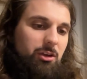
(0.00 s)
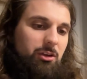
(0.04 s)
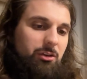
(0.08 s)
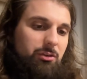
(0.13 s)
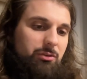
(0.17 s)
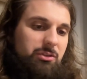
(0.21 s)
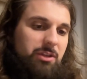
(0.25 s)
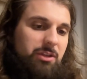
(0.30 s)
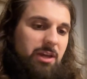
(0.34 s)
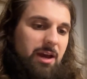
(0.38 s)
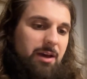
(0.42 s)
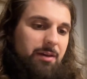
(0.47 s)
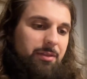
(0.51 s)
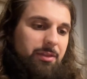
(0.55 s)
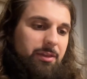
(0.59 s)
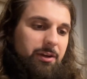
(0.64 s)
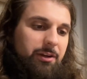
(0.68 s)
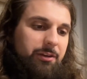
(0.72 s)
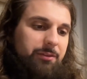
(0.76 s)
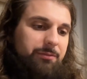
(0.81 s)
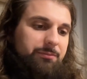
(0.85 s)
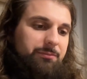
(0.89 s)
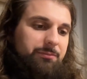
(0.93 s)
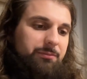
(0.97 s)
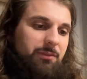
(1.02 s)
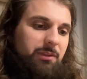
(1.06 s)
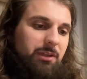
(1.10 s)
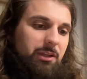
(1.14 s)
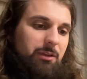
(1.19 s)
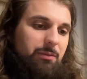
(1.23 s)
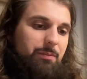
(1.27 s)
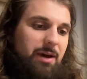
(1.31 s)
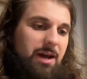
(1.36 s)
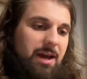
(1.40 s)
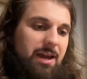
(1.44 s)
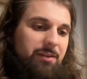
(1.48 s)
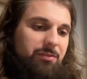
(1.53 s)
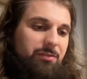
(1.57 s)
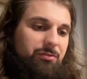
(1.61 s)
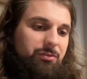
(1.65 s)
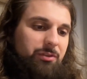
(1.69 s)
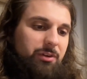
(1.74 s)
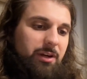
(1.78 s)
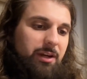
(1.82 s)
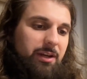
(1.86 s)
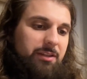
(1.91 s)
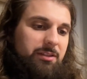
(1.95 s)
Go down there and buy
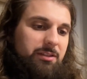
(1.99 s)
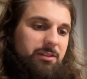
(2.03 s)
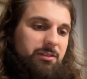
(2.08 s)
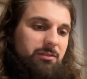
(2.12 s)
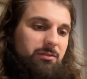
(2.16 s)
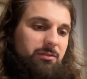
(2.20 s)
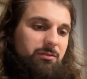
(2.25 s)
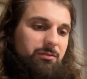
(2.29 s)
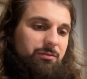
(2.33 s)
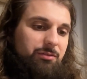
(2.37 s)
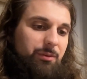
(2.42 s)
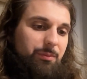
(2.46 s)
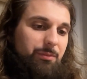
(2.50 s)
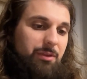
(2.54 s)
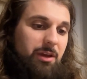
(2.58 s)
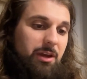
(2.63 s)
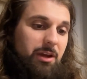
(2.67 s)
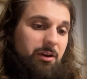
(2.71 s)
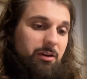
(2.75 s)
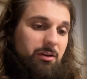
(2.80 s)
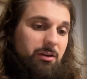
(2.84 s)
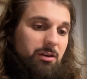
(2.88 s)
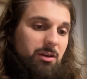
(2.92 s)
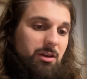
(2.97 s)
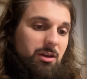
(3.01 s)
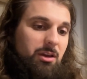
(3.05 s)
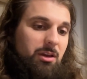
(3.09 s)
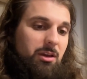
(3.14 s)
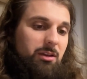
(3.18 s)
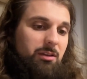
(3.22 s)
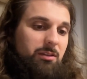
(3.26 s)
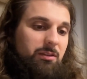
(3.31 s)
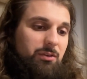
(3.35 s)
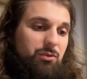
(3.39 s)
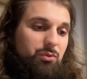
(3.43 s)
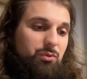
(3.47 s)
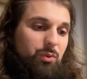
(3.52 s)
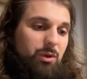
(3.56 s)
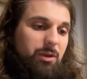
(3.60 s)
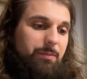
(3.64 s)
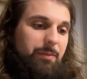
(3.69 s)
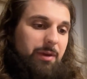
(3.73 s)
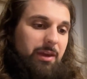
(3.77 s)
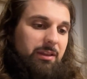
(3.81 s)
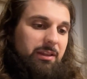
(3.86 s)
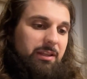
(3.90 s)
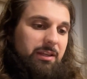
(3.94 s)
for us from there that we
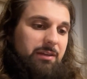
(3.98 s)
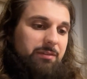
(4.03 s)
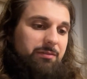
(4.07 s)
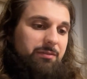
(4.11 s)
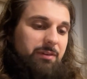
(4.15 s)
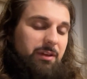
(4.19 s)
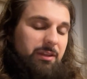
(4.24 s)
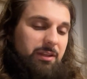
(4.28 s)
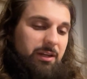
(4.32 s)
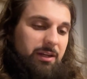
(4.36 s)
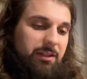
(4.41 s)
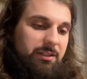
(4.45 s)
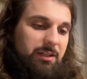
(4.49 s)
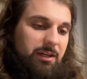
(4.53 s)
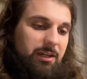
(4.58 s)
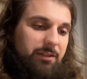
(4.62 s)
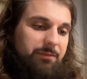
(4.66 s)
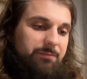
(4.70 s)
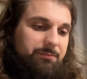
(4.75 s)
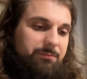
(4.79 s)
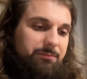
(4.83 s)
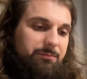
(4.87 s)
may live and not die.